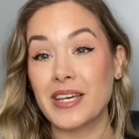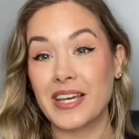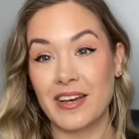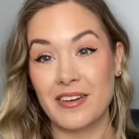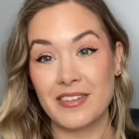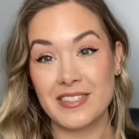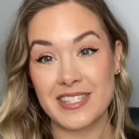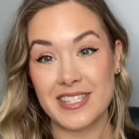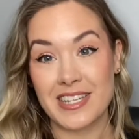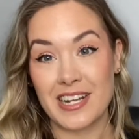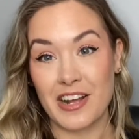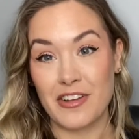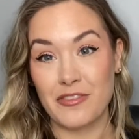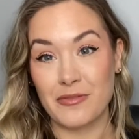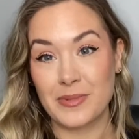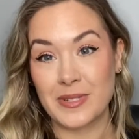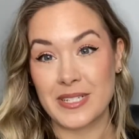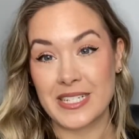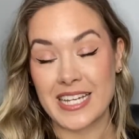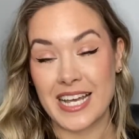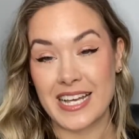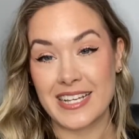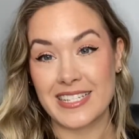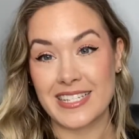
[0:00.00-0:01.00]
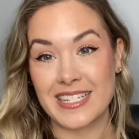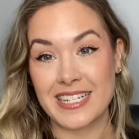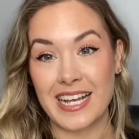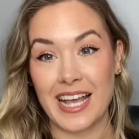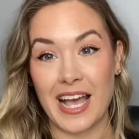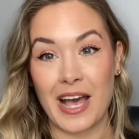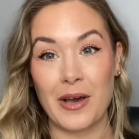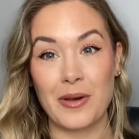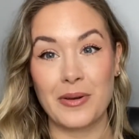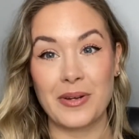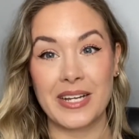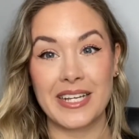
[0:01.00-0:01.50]
else that I've been testing
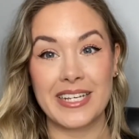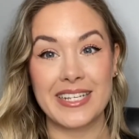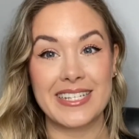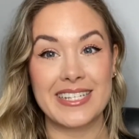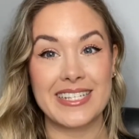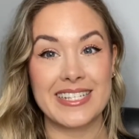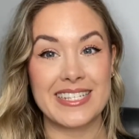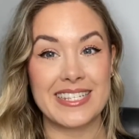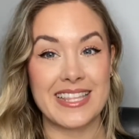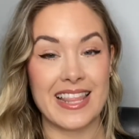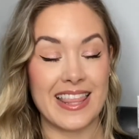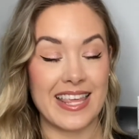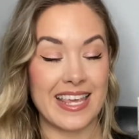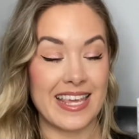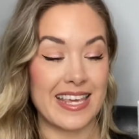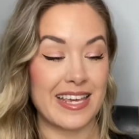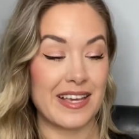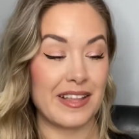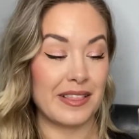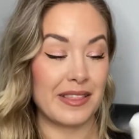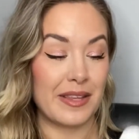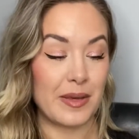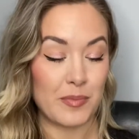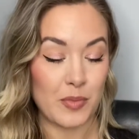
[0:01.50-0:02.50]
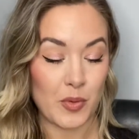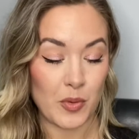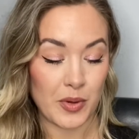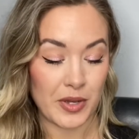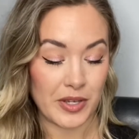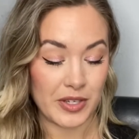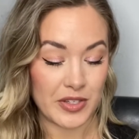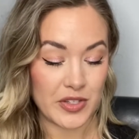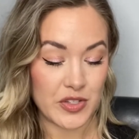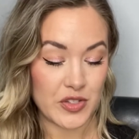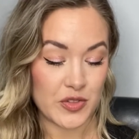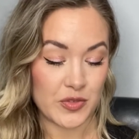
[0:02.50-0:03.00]
out is the lip
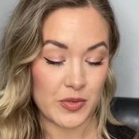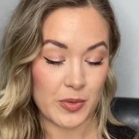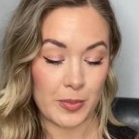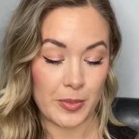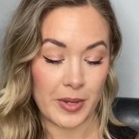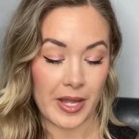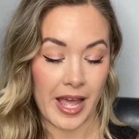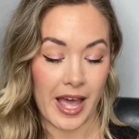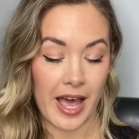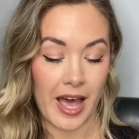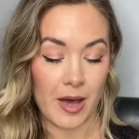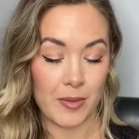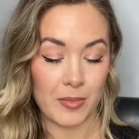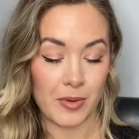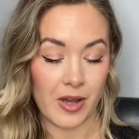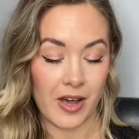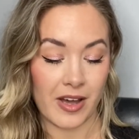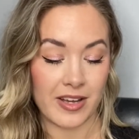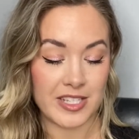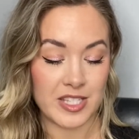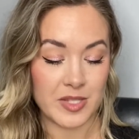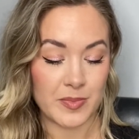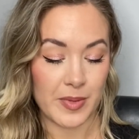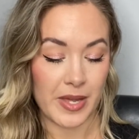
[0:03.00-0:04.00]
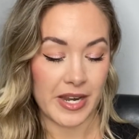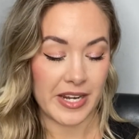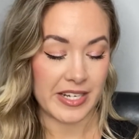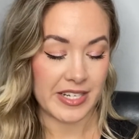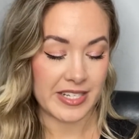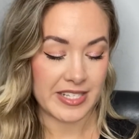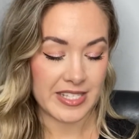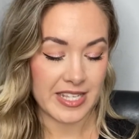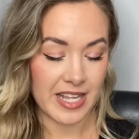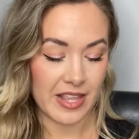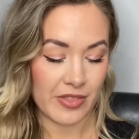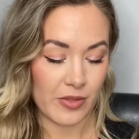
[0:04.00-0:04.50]
oils from K A B
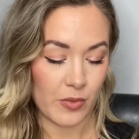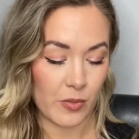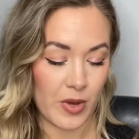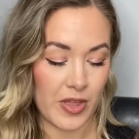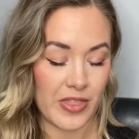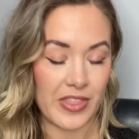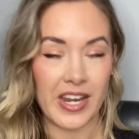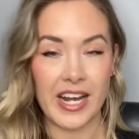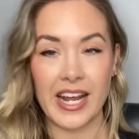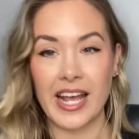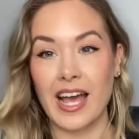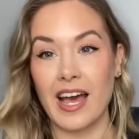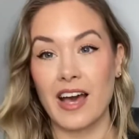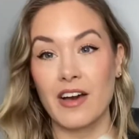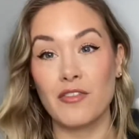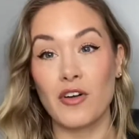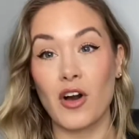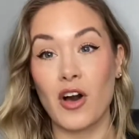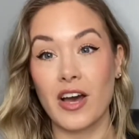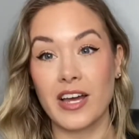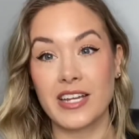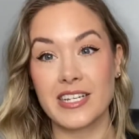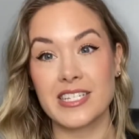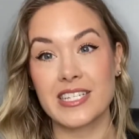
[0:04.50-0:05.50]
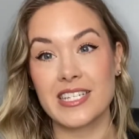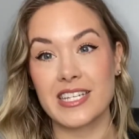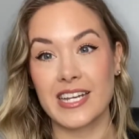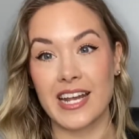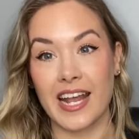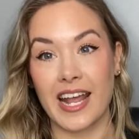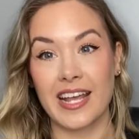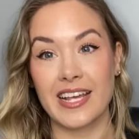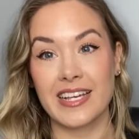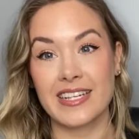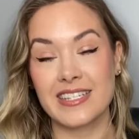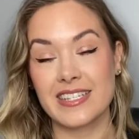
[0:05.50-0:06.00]
Cosmetics. The one that I have on
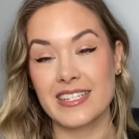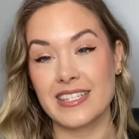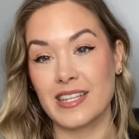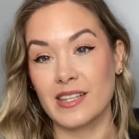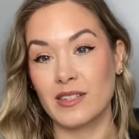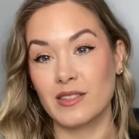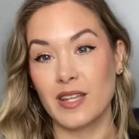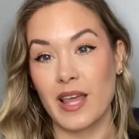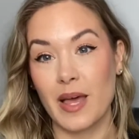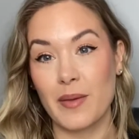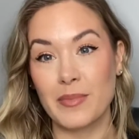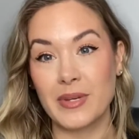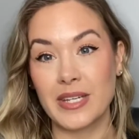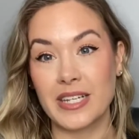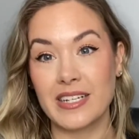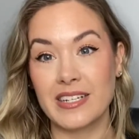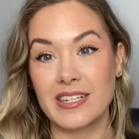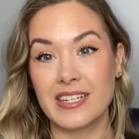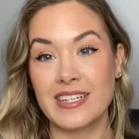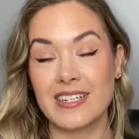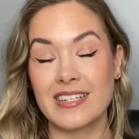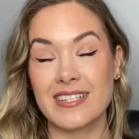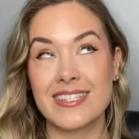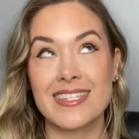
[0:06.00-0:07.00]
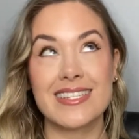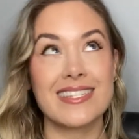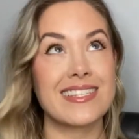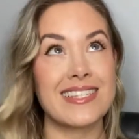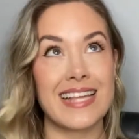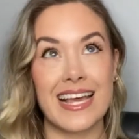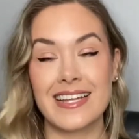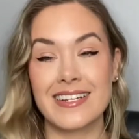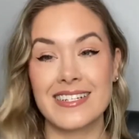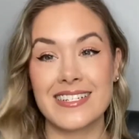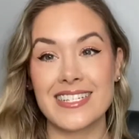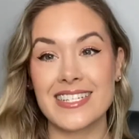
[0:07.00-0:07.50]
today is the lemon
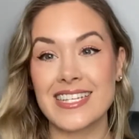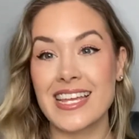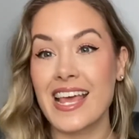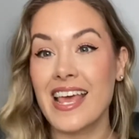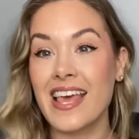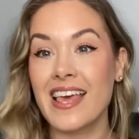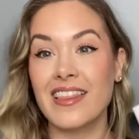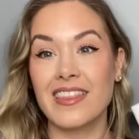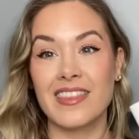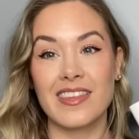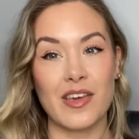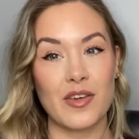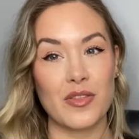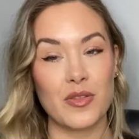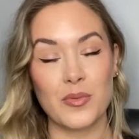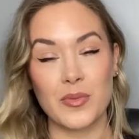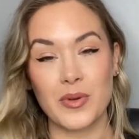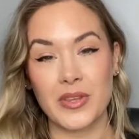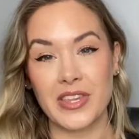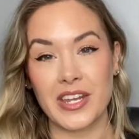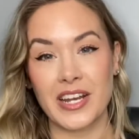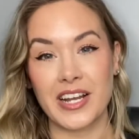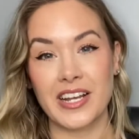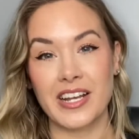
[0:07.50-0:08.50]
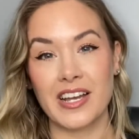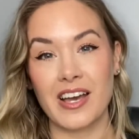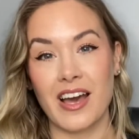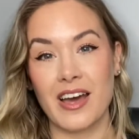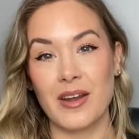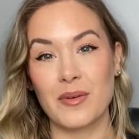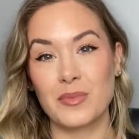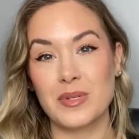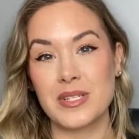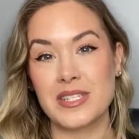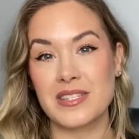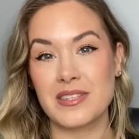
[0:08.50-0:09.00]
scent. The other one that I
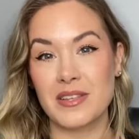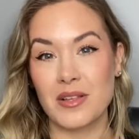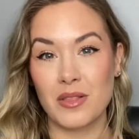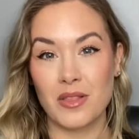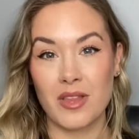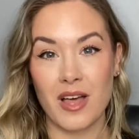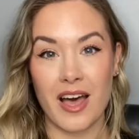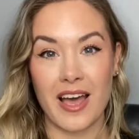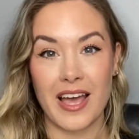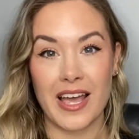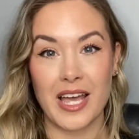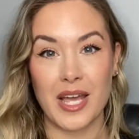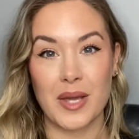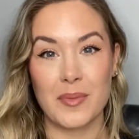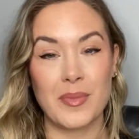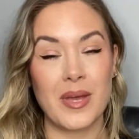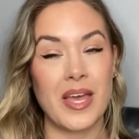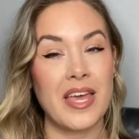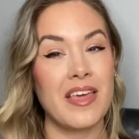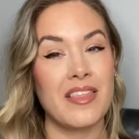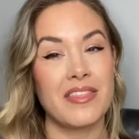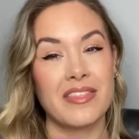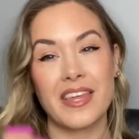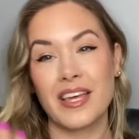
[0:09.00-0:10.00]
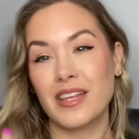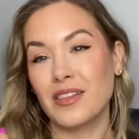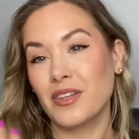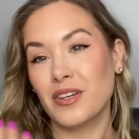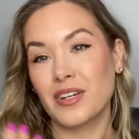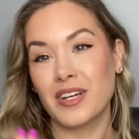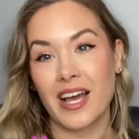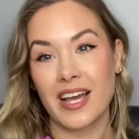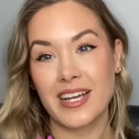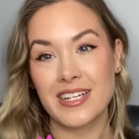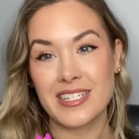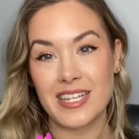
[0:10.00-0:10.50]
got was the lime. They
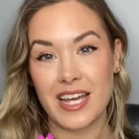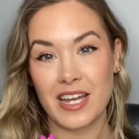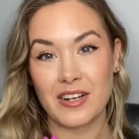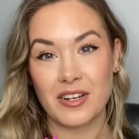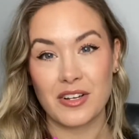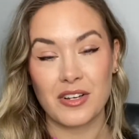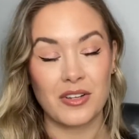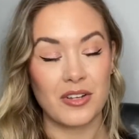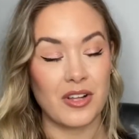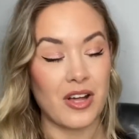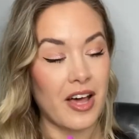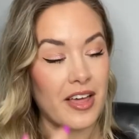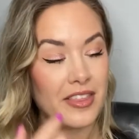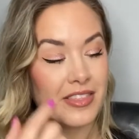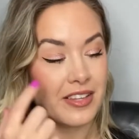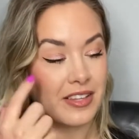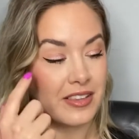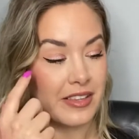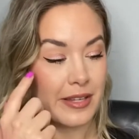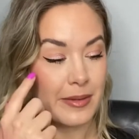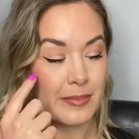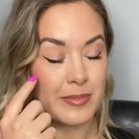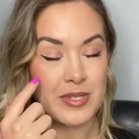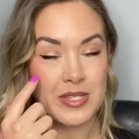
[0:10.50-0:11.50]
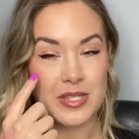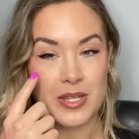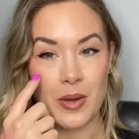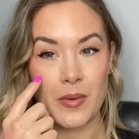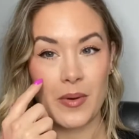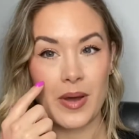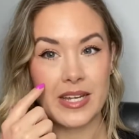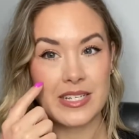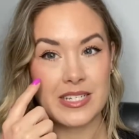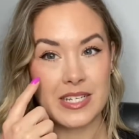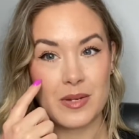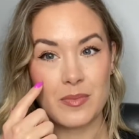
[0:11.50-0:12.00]
look identical on the lips, so
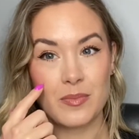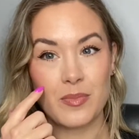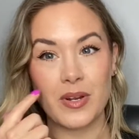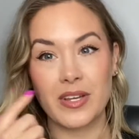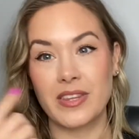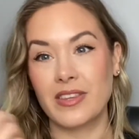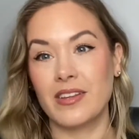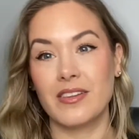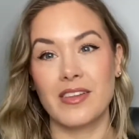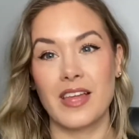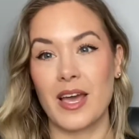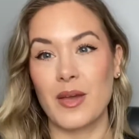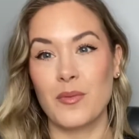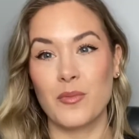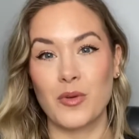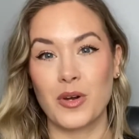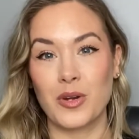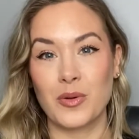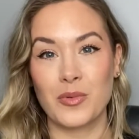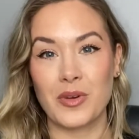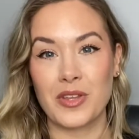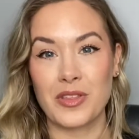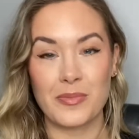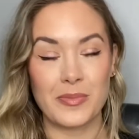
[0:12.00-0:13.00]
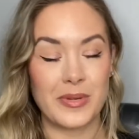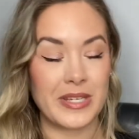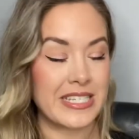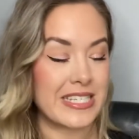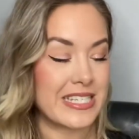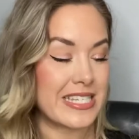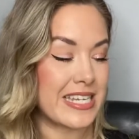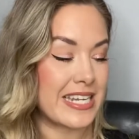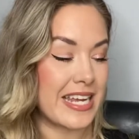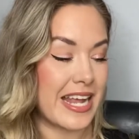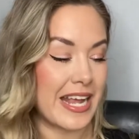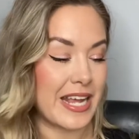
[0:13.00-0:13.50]
I didn't bring the lime one with me
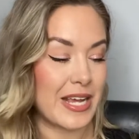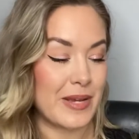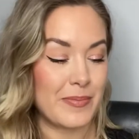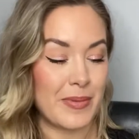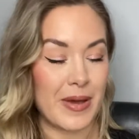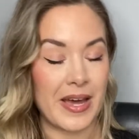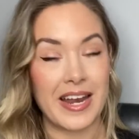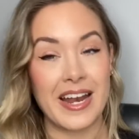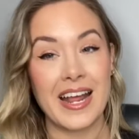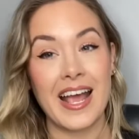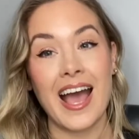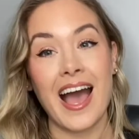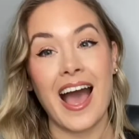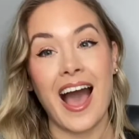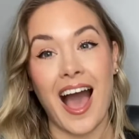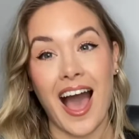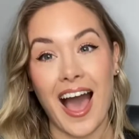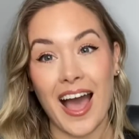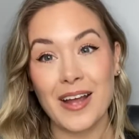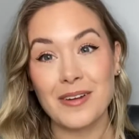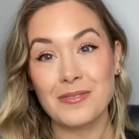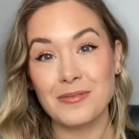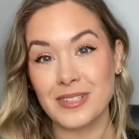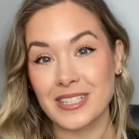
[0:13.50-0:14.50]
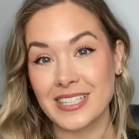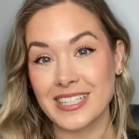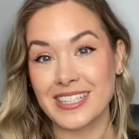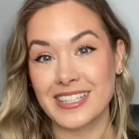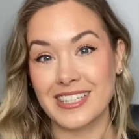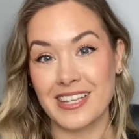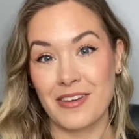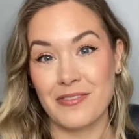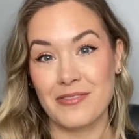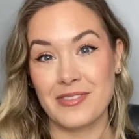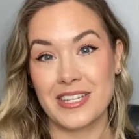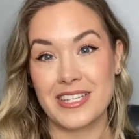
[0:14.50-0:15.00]
today, but I really
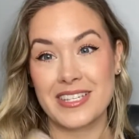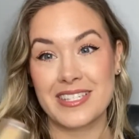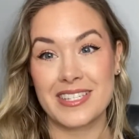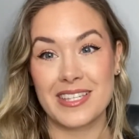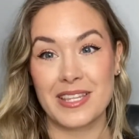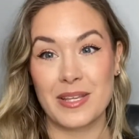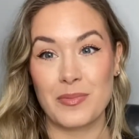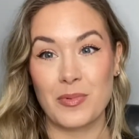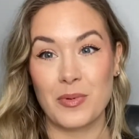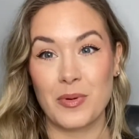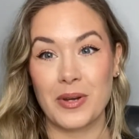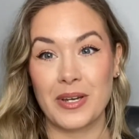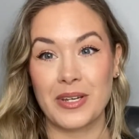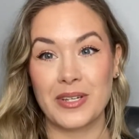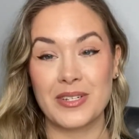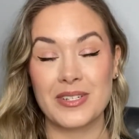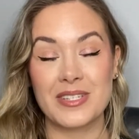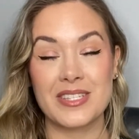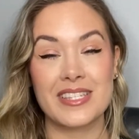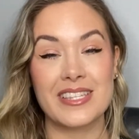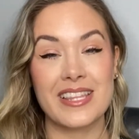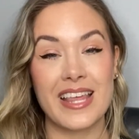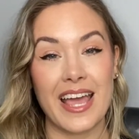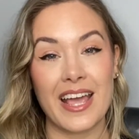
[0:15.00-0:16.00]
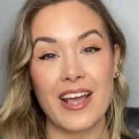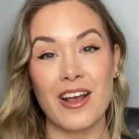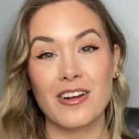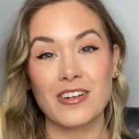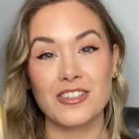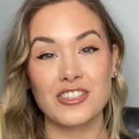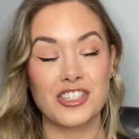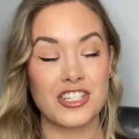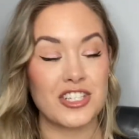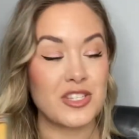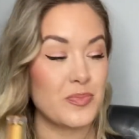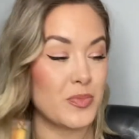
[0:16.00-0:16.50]
love these lip oils. They are
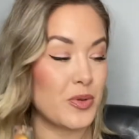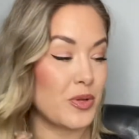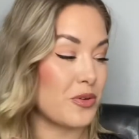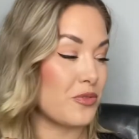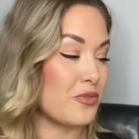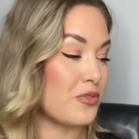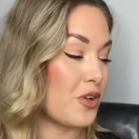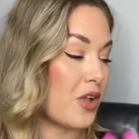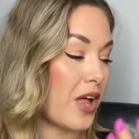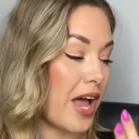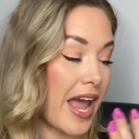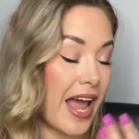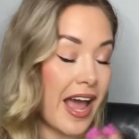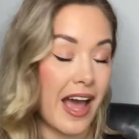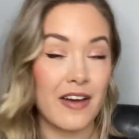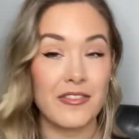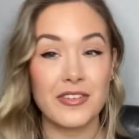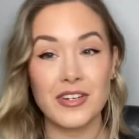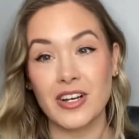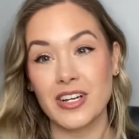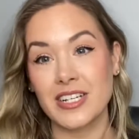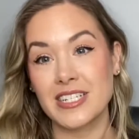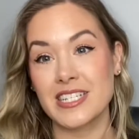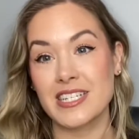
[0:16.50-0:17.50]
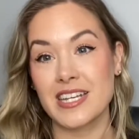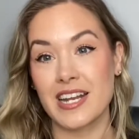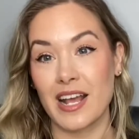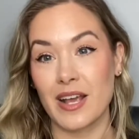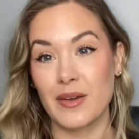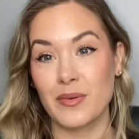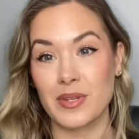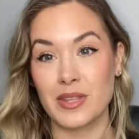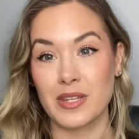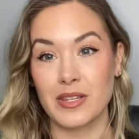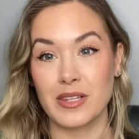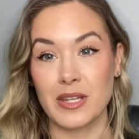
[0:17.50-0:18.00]
just beautiful. I have it on today
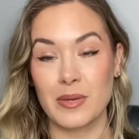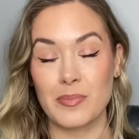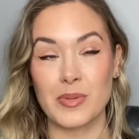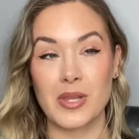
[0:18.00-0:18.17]
with a lip